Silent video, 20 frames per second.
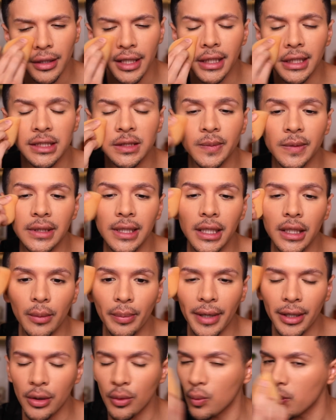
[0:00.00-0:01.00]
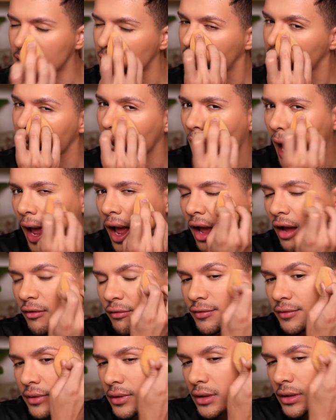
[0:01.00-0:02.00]
Like, it's been like about a week and a
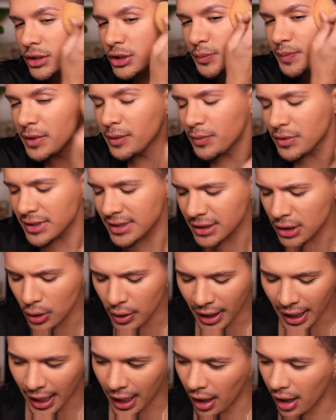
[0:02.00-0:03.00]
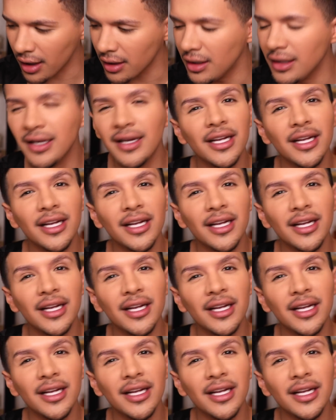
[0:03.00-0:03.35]
half. Do people still care?